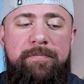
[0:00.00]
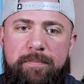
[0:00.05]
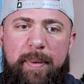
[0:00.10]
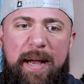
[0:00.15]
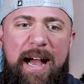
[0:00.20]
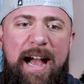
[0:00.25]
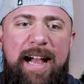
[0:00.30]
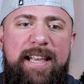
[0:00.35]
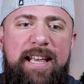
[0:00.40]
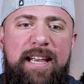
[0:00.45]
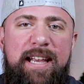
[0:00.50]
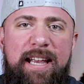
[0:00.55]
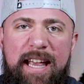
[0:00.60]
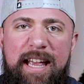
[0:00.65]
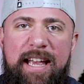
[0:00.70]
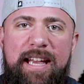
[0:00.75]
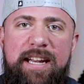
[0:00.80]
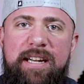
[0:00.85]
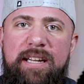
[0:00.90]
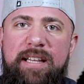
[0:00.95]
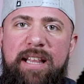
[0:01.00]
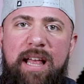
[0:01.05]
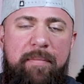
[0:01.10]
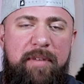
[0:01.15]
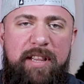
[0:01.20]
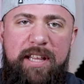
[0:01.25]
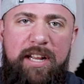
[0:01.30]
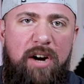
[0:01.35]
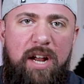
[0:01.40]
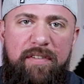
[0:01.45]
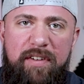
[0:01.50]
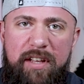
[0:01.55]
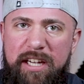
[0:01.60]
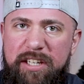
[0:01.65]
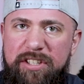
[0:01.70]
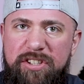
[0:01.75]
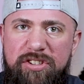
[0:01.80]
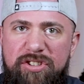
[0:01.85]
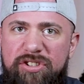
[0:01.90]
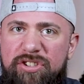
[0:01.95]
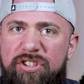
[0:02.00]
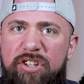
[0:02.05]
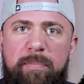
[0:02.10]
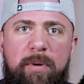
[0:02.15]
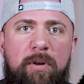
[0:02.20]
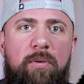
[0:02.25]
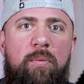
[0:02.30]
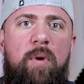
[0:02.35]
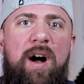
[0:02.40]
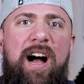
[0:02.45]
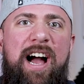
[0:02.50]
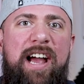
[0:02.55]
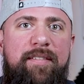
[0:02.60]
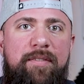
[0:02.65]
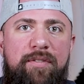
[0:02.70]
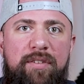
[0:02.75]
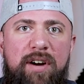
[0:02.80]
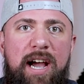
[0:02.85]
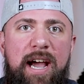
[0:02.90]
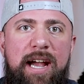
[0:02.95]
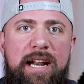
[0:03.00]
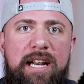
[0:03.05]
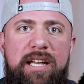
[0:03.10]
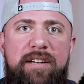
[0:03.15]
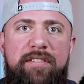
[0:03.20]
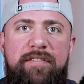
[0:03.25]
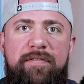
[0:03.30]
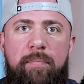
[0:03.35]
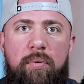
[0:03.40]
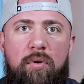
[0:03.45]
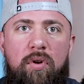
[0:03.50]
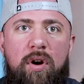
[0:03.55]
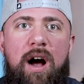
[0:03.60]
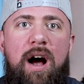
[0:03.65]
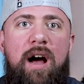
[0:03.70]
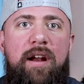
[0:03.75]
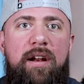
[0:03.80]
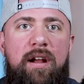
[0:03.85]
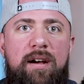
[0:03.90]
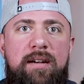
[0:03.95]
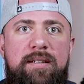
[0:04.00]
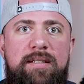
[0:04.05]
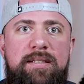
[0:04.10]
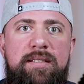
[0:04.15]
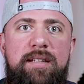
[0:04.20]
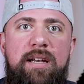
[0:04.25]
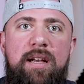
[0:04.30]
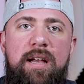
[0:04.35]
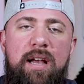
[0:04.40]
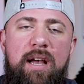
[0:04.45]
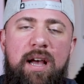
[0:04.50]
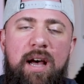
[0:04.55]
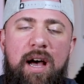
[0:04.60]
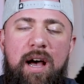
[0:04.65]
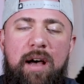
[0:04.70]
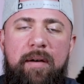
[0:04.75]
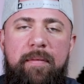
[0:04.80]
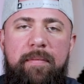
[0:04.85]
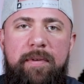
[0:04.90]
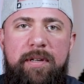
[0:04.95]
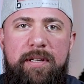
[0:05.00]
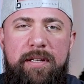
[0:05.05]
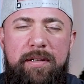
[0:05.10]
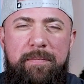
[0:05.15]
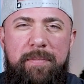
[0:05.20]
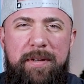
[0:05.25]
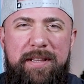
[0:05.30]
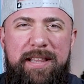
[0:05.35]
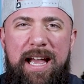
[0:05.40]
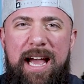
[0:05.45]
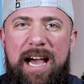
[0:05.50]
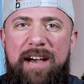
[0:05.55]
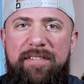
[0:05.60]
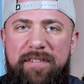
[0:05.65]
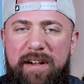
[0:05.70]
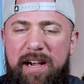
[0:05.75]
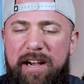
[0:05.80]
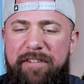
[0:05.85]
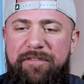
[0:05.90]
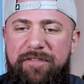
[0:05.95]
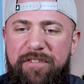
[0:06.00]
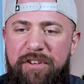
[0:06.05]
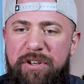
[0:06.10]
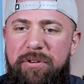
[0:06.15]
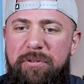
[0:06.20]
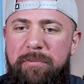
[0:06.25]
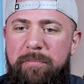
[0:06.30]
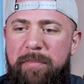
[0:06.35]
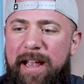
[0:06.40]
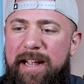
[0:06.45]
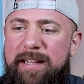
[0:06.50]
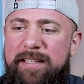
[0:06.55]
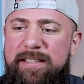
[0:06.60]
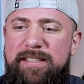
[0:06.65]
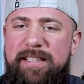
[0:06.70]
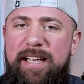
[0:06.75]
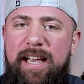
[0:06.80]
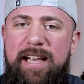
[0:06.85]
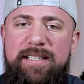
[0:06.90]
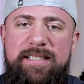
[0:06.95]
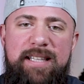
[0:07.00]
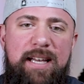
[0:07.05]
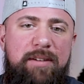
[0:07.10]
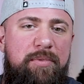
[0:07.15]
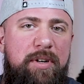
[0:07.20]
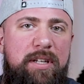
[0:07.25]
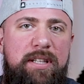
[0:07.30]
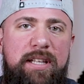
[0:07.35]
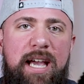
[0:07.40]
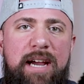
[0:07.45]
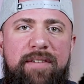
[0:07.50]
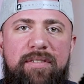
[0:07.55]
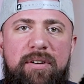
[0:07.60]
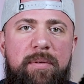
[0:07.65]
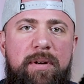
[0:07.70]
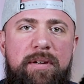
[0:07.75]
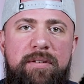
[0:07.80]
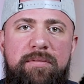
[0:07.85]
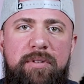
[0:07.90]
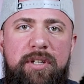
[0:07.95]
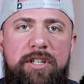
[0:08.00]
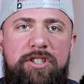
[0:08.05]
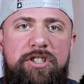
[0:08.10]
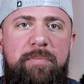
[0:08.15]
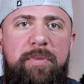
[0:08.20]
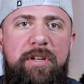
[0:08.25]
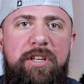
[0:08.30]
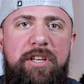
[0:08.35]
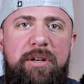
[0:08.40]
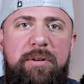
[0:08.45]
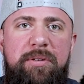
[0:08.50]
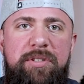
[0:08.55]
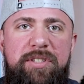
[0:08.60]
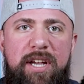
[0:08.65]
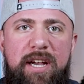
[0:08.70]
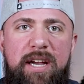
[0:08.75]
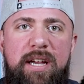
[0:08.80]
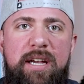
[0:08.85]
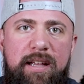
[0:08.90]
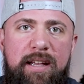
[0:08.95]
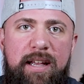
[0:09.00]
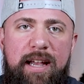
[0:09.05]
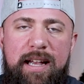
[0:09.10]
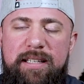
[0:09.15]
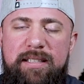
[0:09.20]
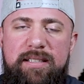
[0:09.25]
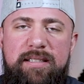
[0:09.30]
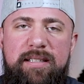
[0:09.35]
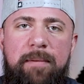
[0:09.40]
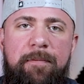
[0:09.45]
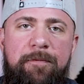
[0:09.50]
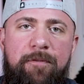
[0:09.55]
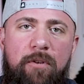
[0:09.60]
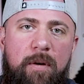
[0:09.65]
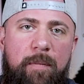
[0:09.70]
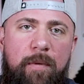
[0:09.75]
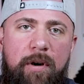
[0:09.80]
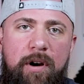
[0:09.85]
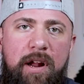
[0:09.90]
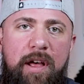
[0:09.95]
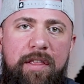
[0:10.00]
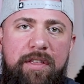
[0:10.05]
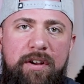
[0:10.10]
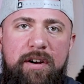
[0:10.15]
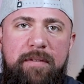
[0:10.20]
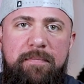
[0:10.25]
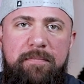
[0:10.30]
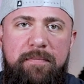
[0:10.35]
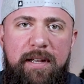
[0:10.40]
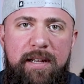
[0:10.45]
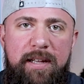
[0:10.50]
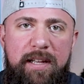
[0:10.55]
Packing in, I mean, they don't have like a super wide variety of products, Uh, but they have a few mainstays that really everyone really should be using in some form or another.